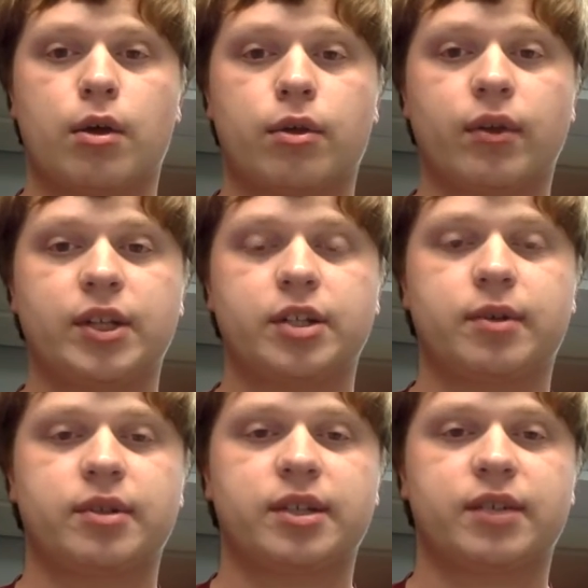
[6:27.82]
So that just
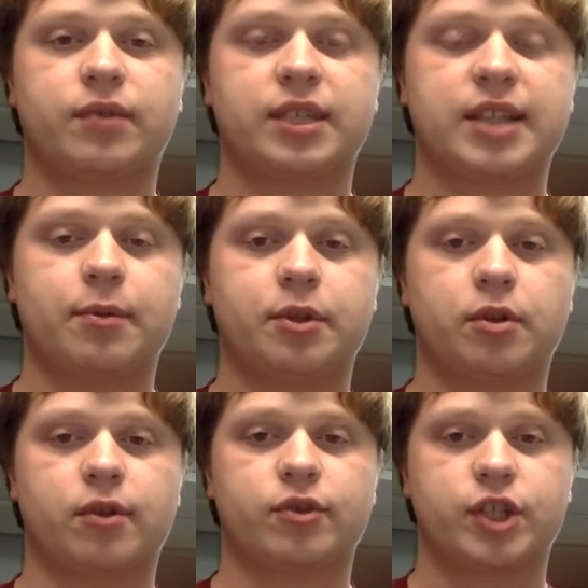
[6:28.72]
about does it for this
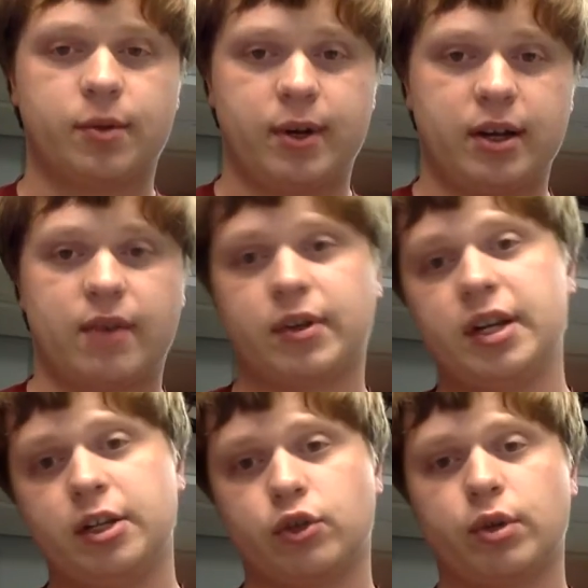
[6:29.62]
episode of t-Ema. If you did
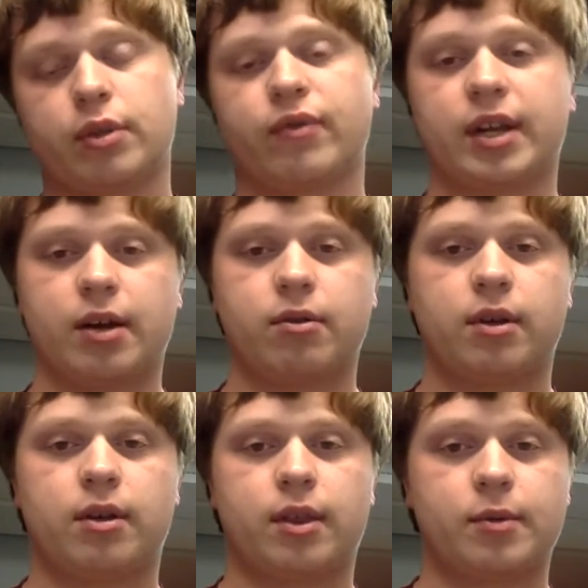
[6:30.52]
enjoy this video,
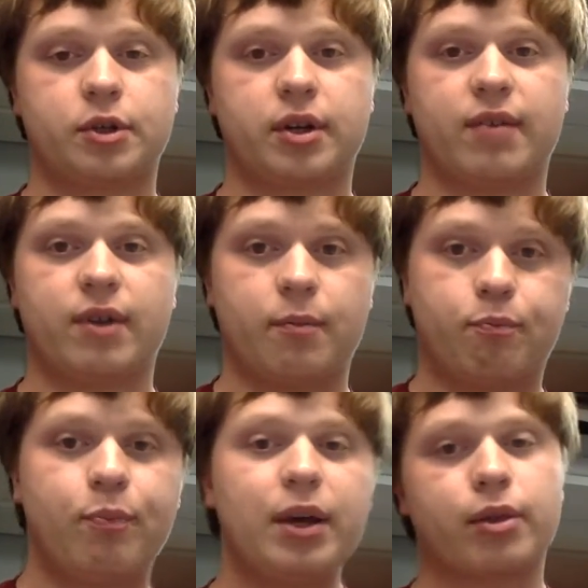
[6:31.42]
then be sure to give it a
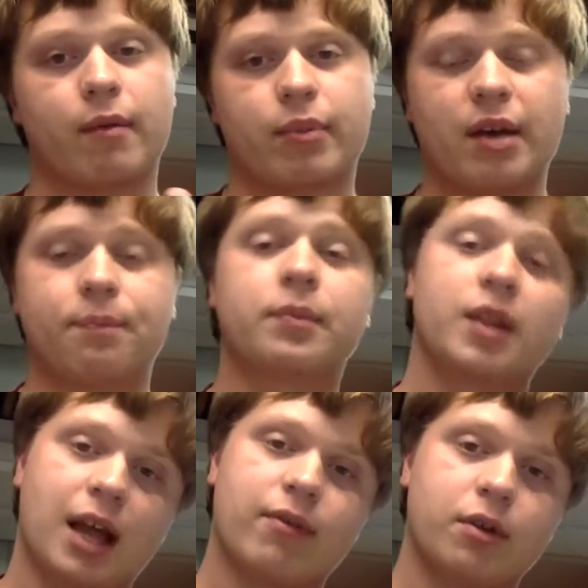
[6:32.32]
big thumbs up.
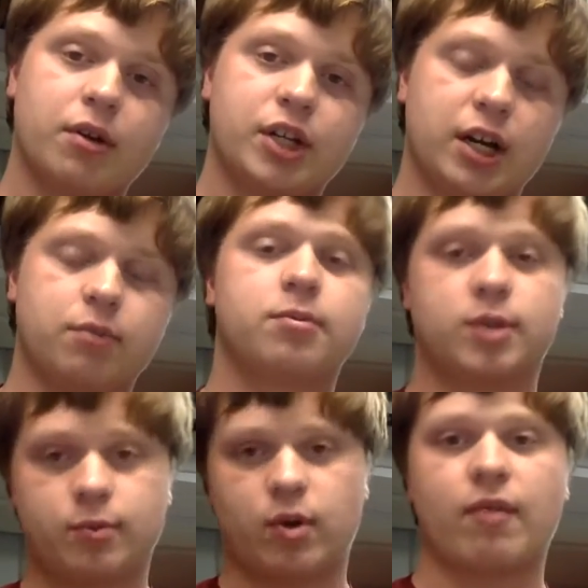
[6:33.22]
If you're new to the channel,
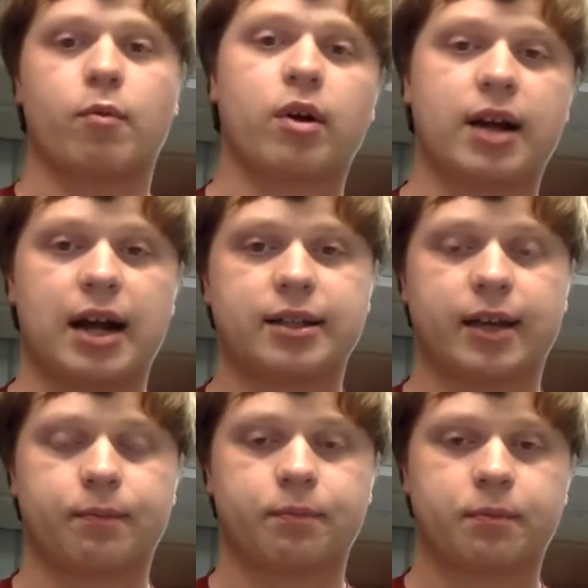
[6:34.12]
subscribe for more
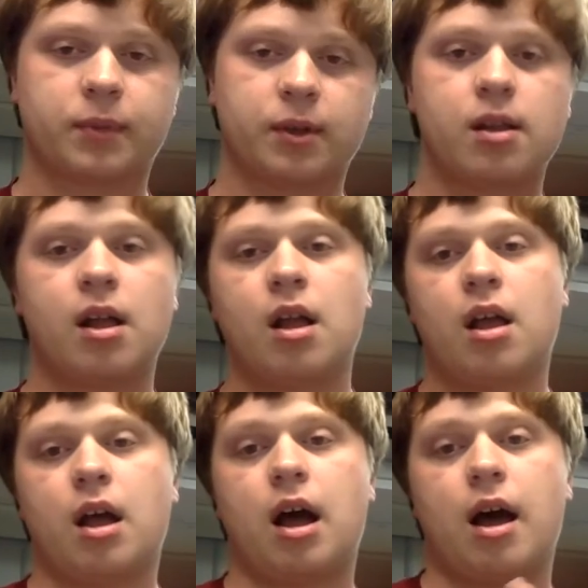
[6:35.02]
content.
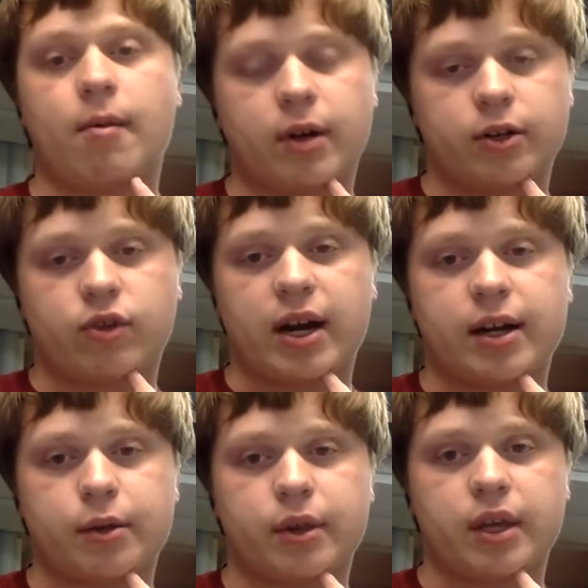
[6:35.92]
I'm going to
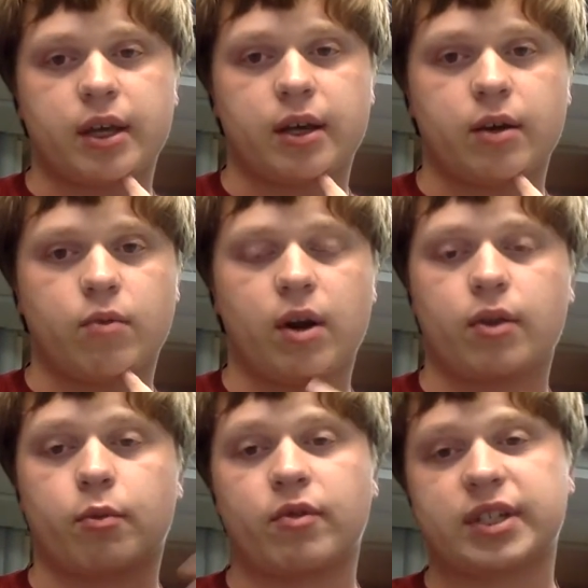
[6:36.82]
try to see what
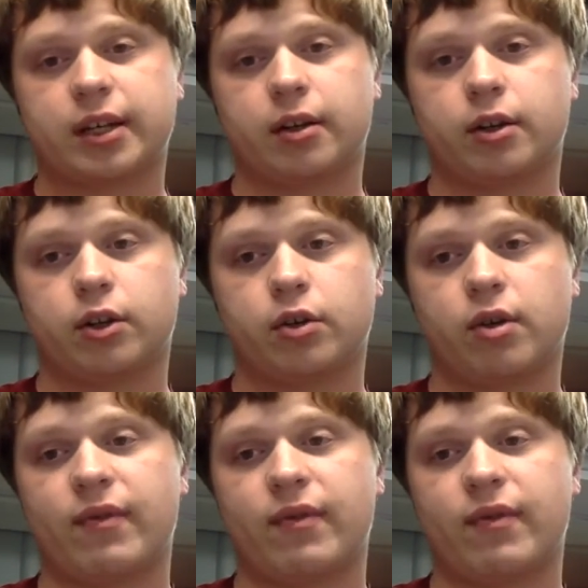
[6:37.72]
other movies I can do.